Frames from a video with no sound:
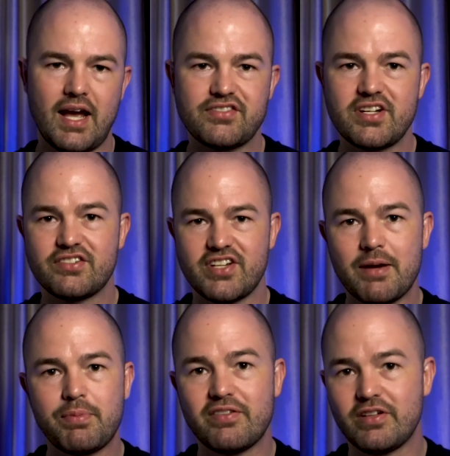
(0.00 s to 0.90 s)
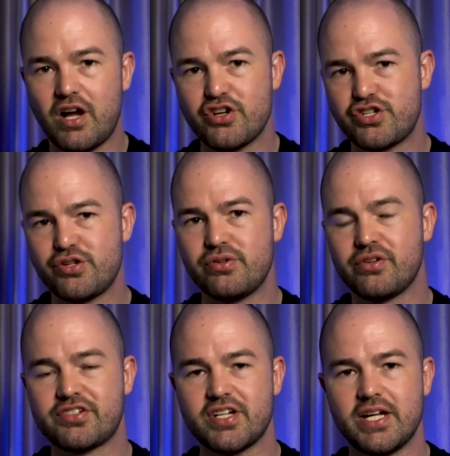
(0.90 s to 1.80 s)
As an example of a longitudinal
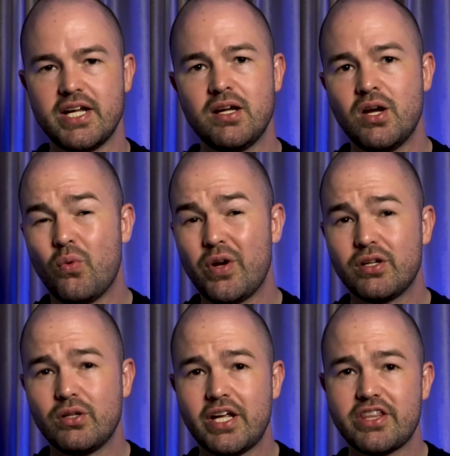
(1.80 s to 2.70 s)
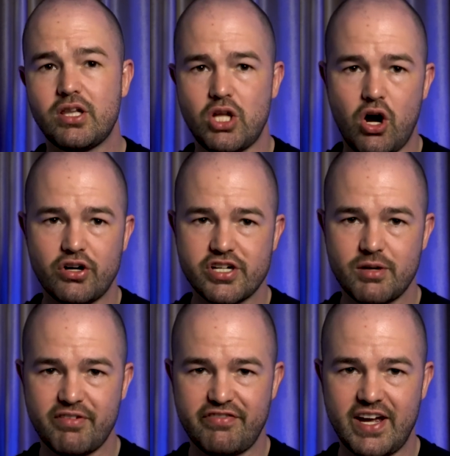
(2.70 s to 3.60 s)
study, we could look at the
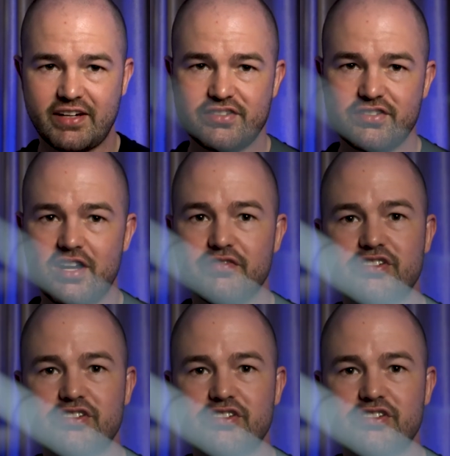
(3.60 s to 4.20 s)
long-term effects of